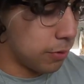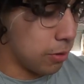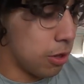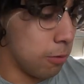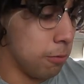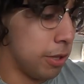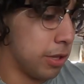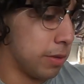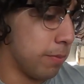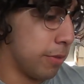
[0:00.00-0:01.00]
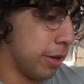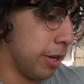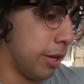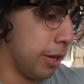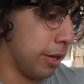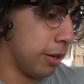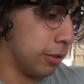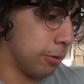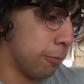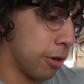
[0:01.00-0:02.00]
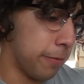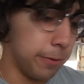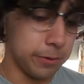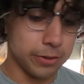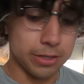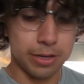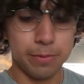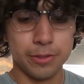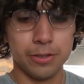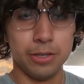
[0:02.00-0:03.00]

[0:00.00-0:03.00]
along with my underwater filters, I'm also